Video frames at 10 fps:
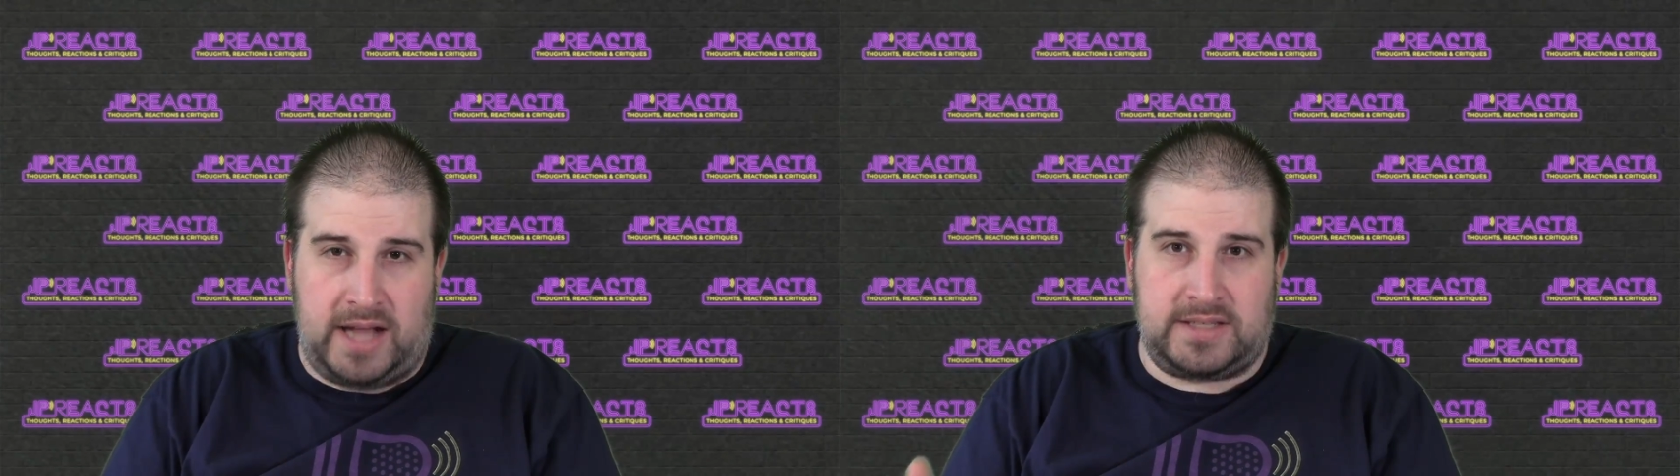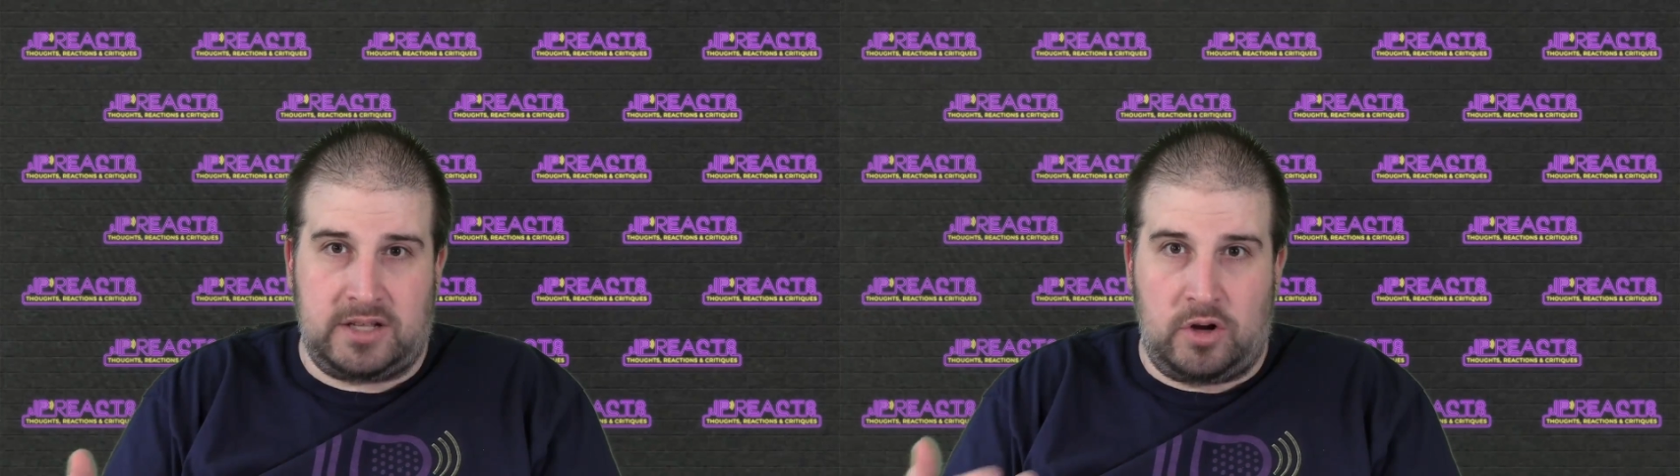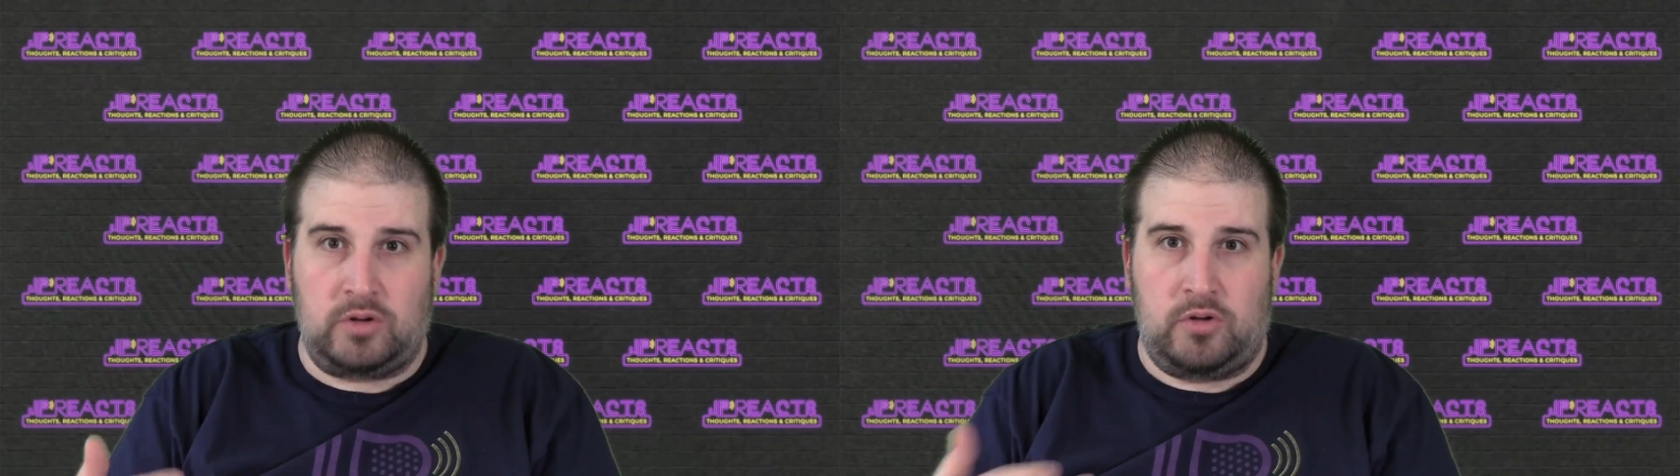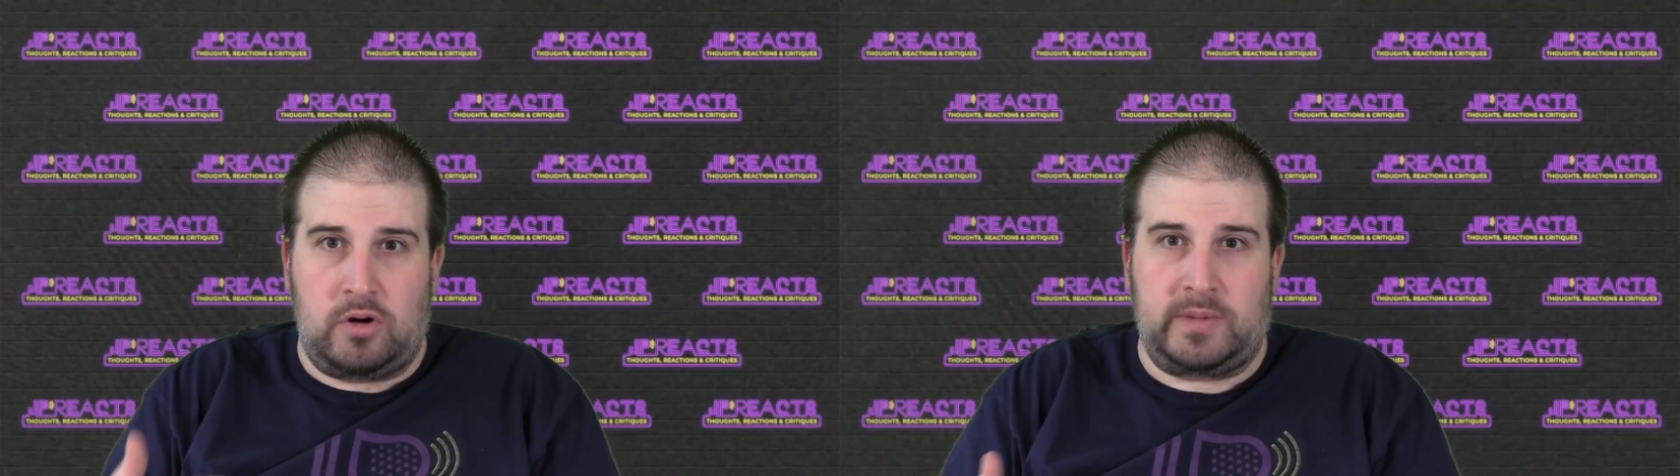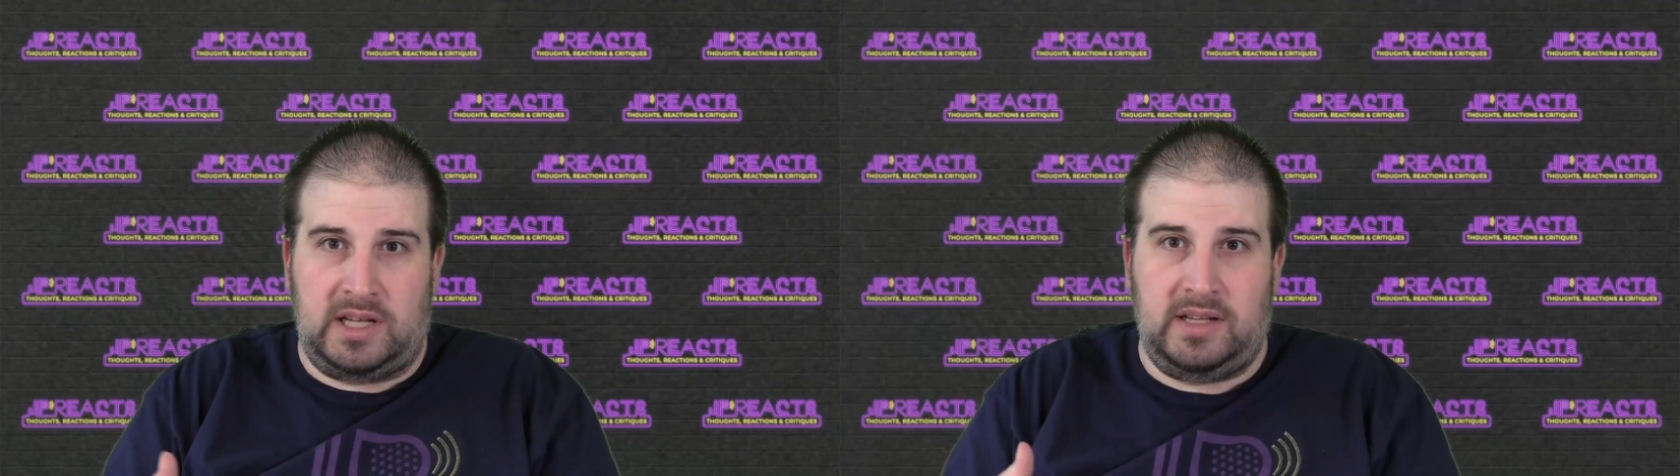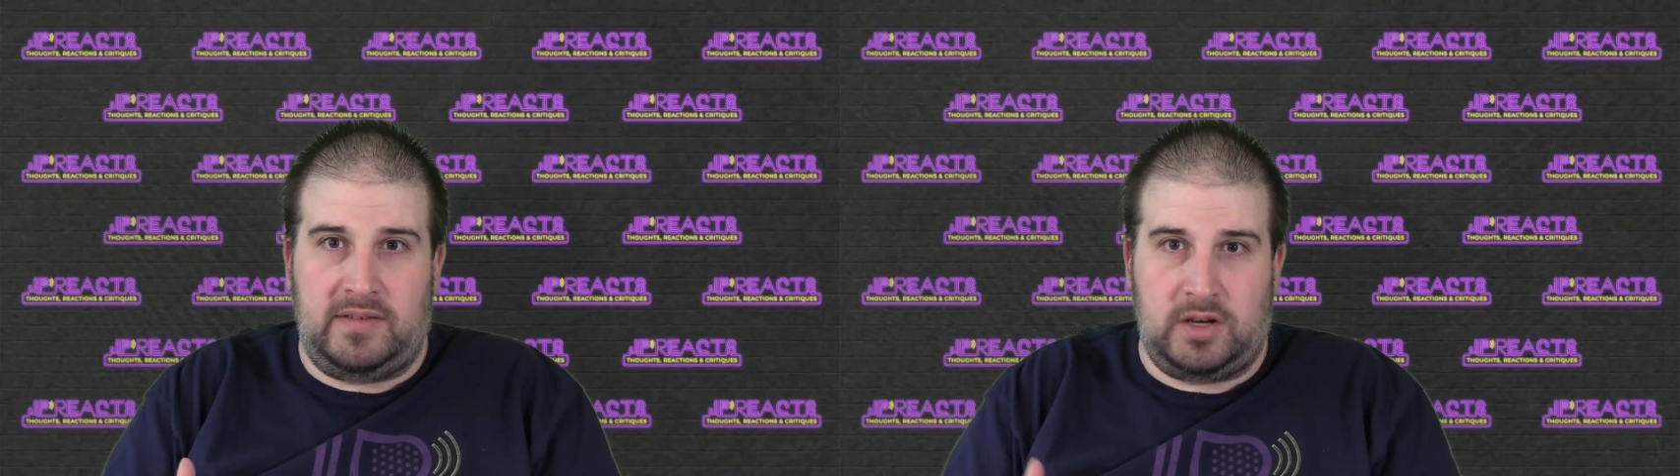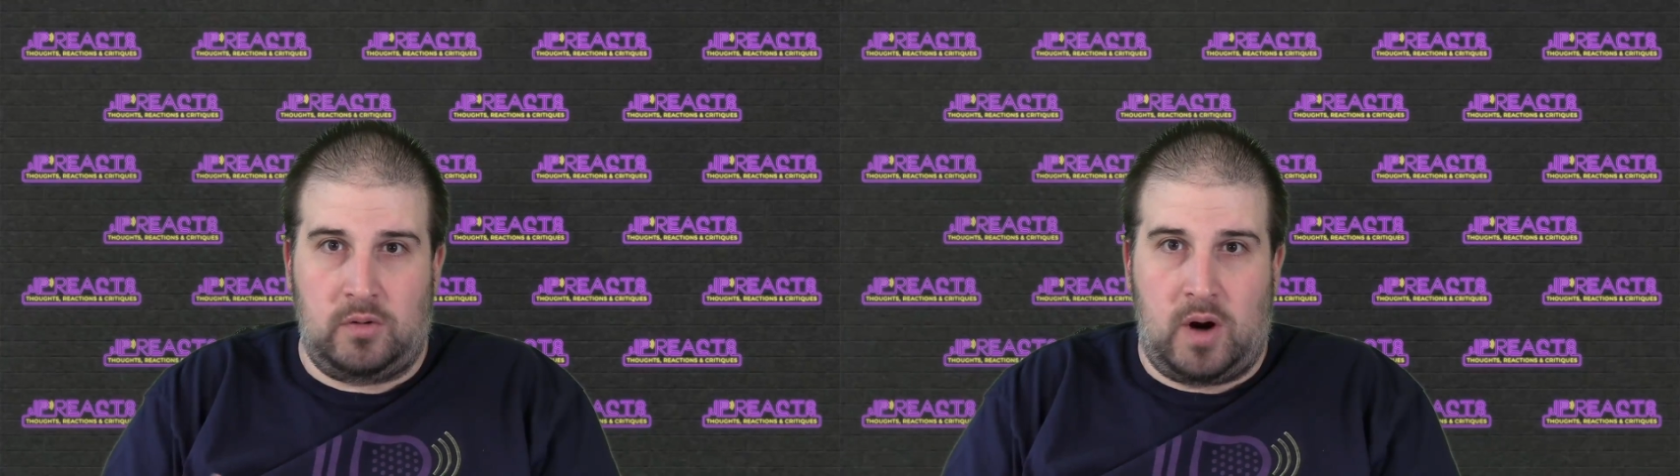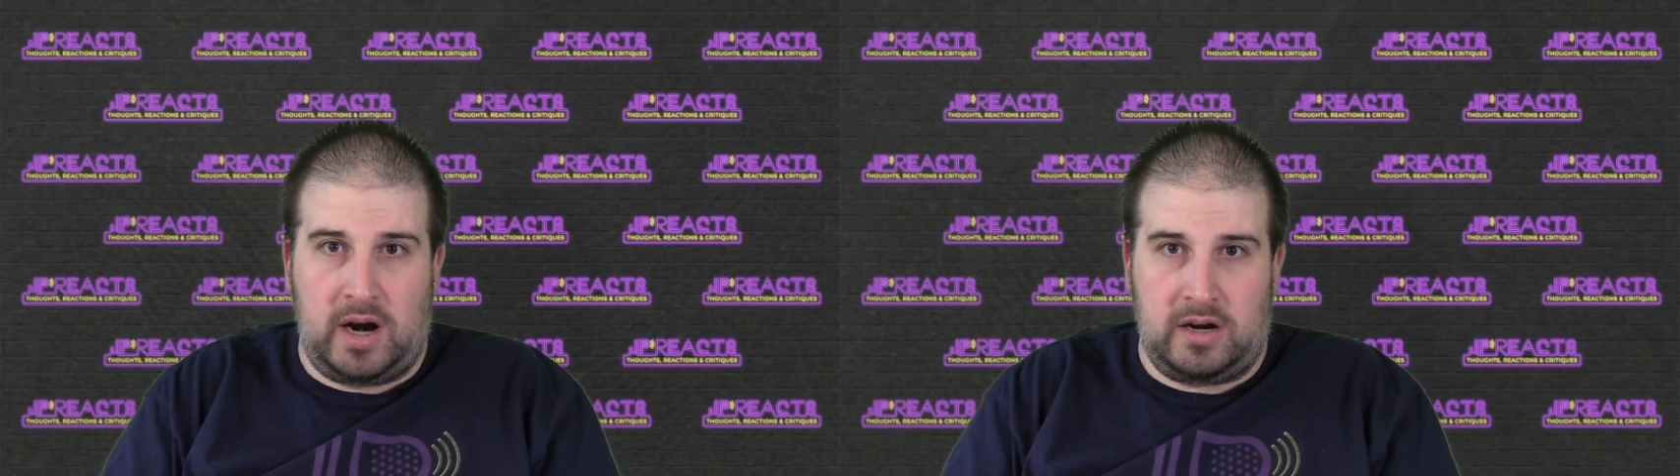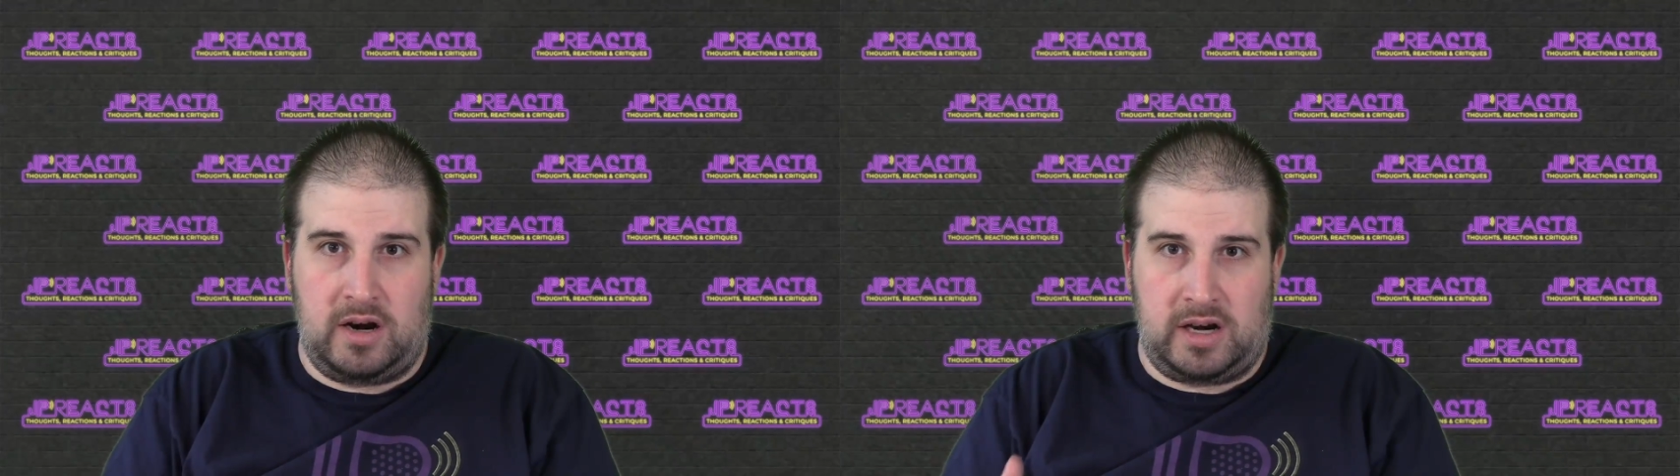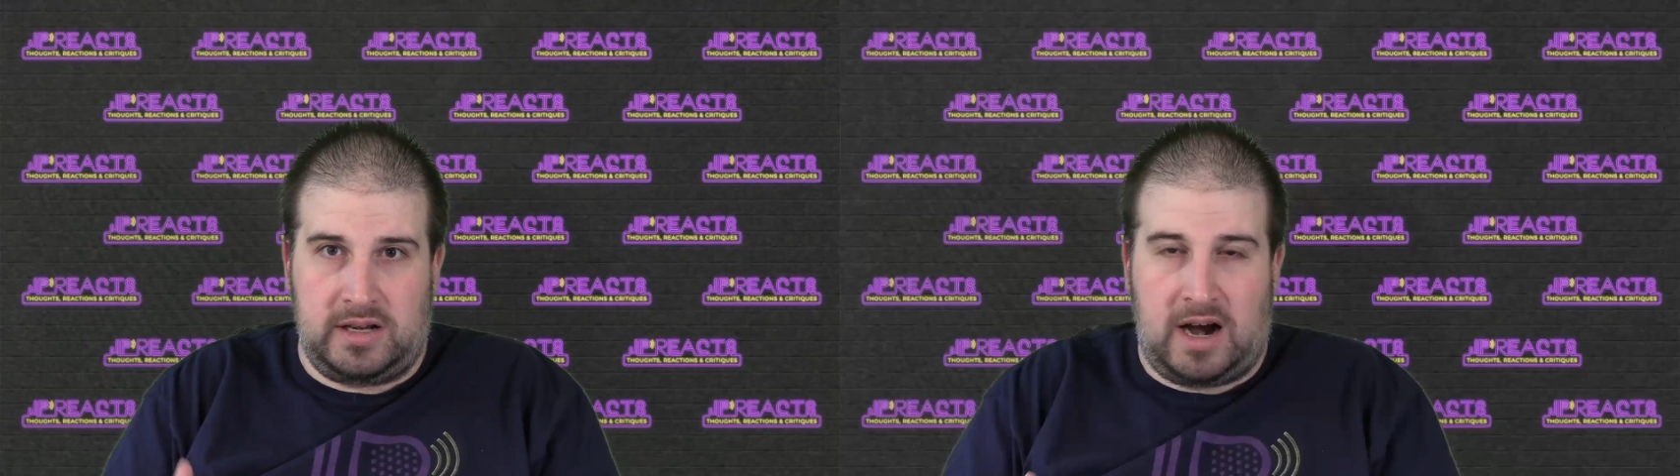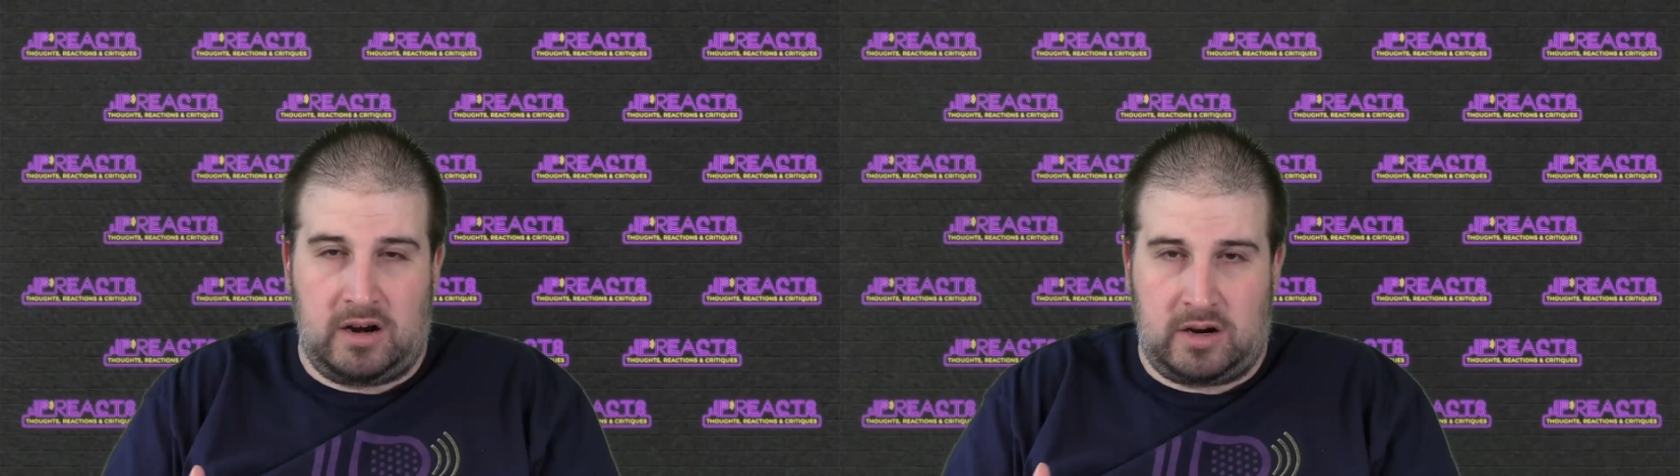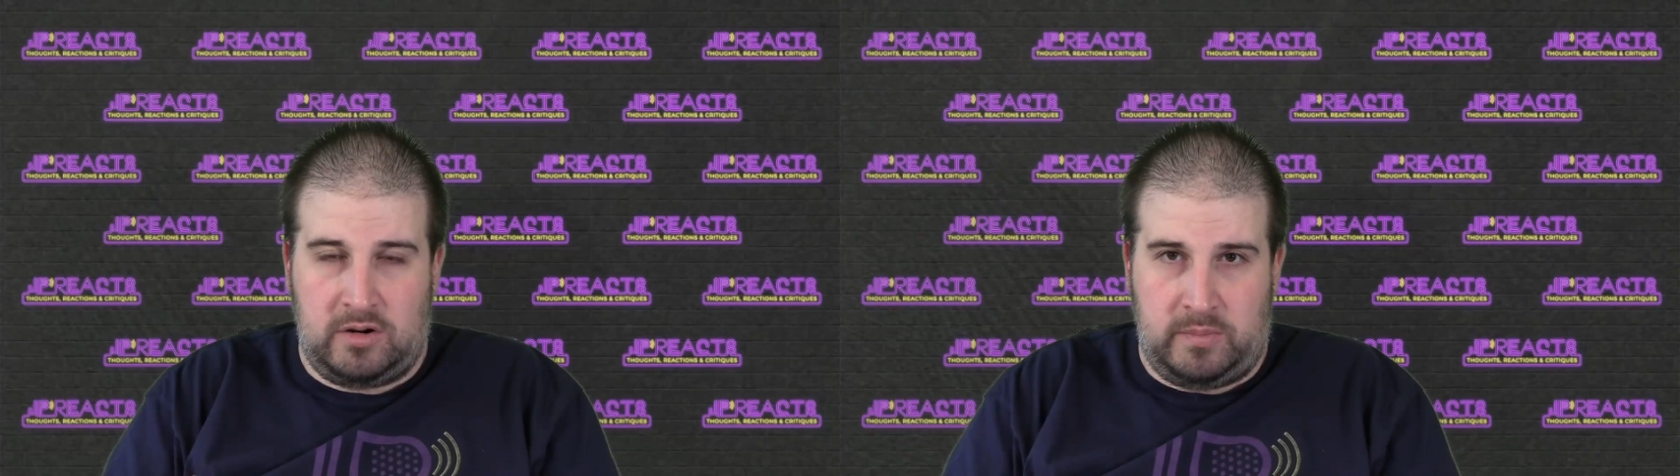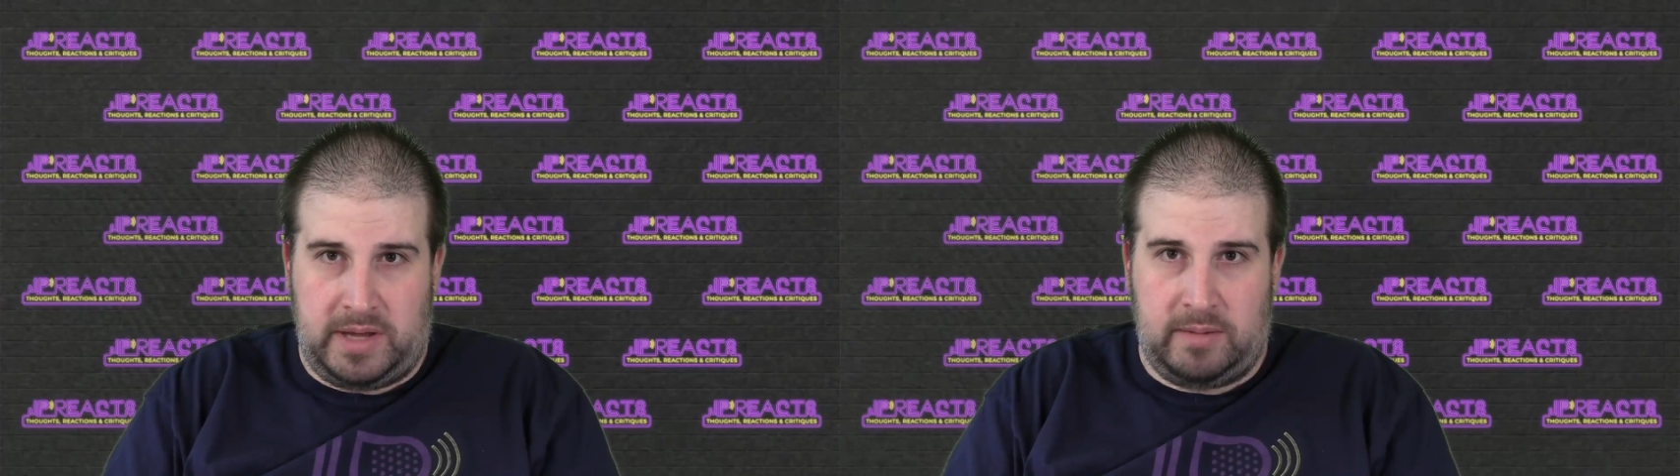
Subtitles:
that don't normally live underwater aren't going to be